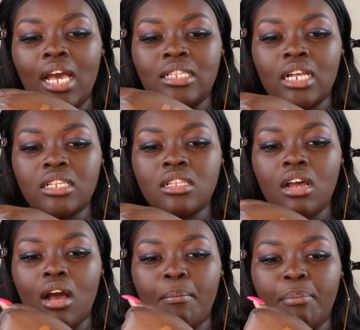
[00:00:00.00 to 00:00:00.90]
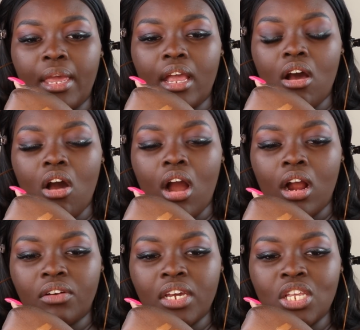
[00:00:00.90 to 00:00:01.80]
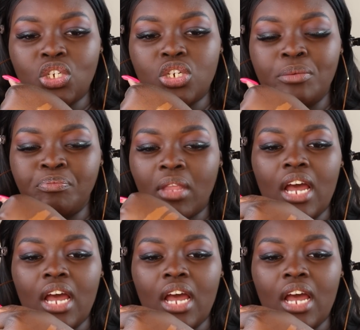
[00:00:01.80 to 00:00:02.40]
it does look a bit orange.